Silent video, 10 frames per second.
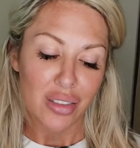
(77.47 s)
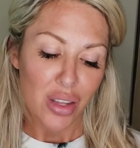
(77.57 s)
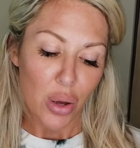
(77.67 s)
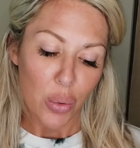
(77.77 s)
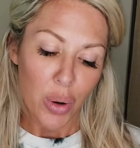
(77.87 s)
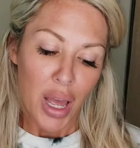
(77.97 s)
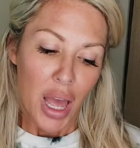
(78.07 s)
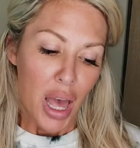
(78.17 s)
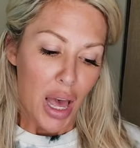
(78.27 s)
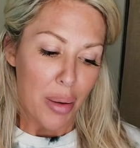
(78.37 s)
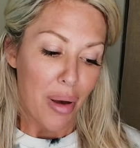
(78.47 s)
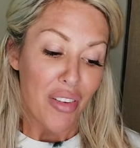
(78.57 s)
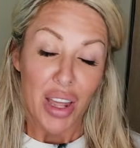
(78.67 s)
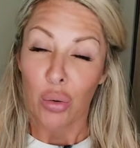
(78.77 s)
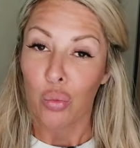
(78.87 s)
So I've
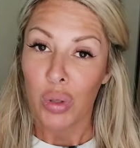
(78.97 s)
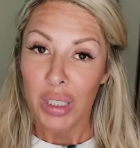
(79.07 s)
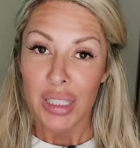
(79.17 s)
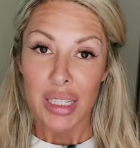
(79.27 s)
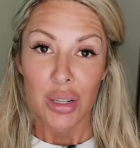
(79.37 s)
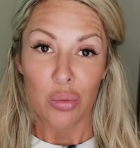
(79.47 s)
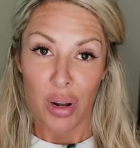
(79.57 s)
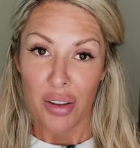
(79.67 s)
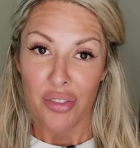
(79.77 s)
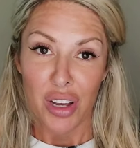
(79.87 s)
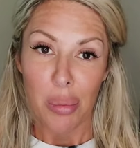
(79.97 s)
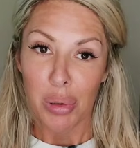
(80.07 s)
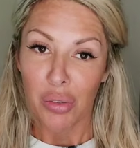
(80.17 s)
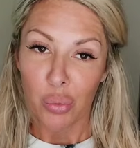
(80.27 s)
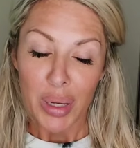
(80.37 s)
had a really rough
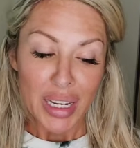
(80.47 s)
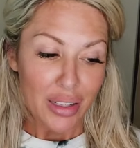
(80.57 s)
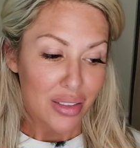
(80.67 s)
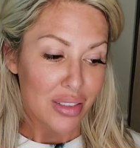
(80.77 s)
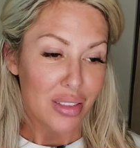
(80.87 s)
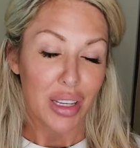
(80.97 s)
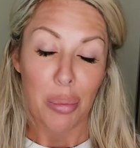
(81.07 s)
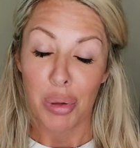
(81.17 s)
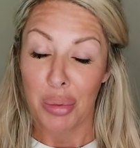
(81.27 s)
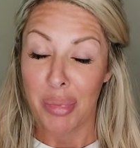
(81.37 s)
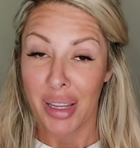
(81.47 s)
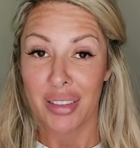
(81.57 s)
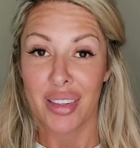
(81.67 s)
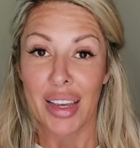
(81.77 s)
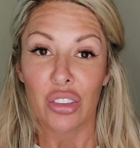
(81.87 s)
couple of weeks, couple of
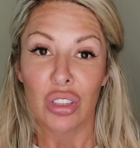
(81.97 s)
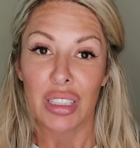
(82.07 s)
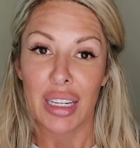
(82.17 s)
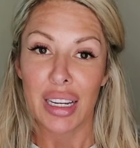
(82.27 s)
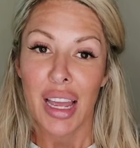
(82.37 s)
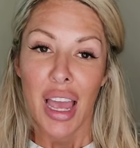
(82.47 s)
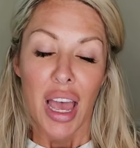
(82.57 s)
months actually,